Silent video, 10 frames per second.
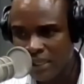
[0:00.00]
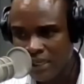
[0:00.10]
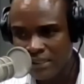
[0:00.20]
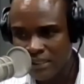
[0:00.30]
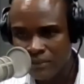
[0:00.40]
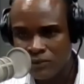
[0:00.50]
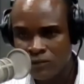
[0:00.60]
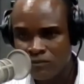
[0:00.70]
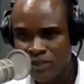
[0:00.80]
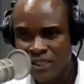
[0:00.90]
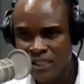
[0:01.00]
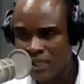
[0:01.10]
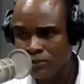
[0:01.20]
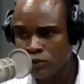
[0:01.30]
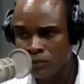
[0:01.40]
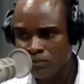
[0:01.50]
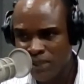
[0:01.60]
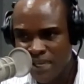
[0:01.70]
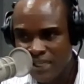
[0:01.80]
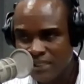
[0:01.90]
in terms of being able to
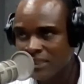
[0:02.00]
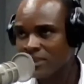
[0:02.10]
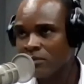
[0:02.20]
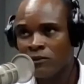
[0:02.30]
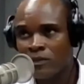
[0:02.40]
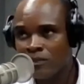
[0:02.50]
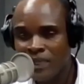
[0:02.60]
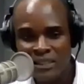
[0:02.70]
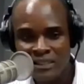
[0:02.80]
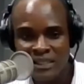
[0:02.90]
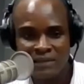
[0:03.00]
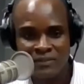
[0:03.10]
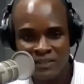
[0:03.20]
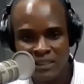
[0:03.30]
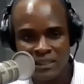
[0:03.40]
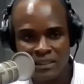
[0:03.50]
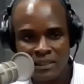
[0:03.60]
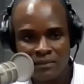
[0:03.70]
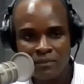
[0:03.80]
paint some of the paintings I've seen.